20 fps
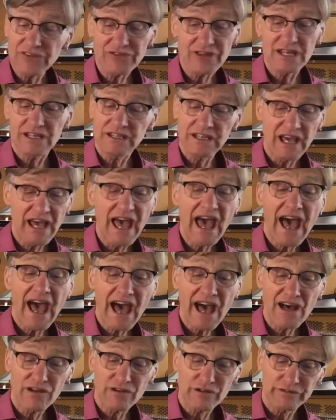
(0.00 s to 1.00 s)
you
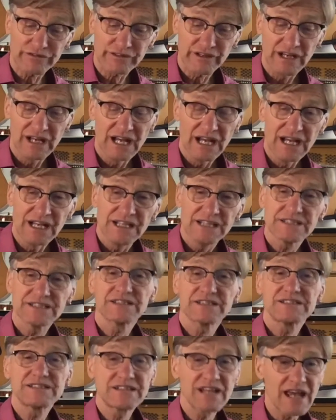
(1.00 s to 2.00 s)
have
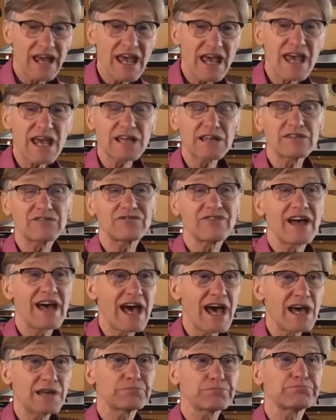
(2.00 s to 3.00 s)
to take
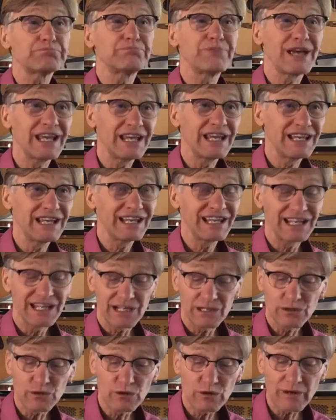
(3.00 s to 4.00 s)
that pain
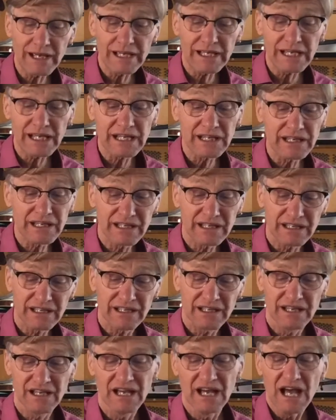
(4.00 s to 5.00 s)
away.
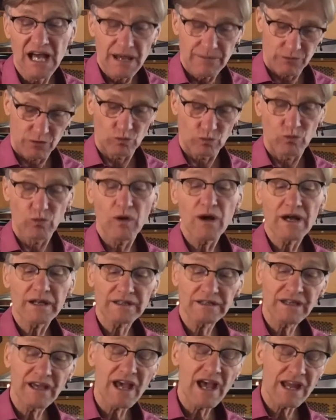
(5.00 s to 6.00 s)

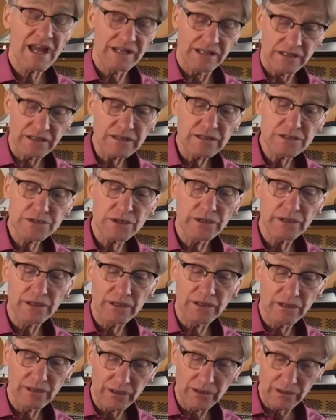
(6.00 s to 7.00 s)
What can you
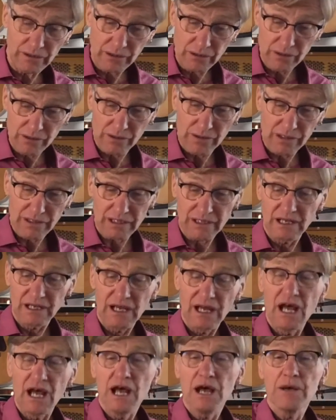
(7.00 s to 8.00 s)
do
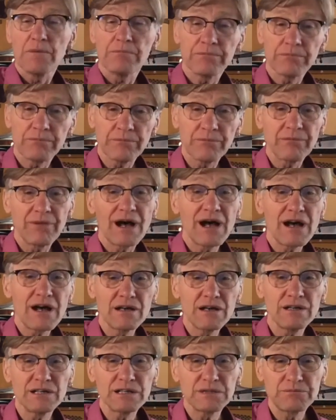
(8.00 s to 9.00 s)

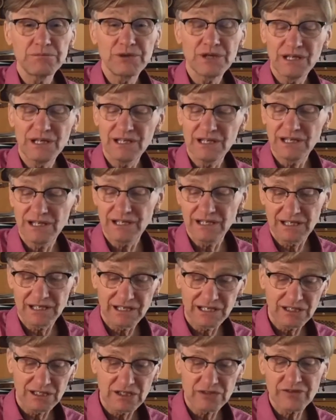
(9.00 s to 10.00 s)
but
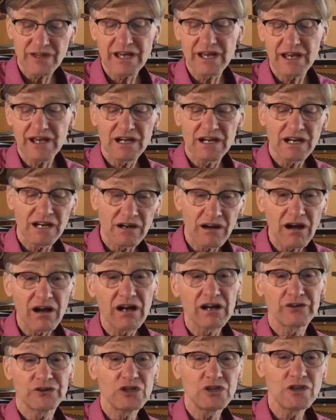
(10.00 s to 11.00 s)
be there?
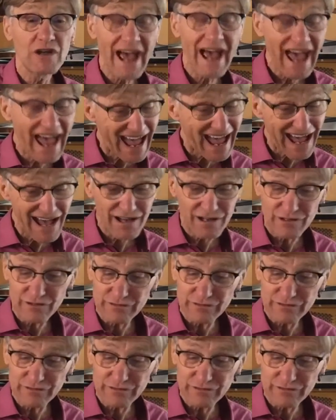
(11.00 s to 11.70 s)
All you have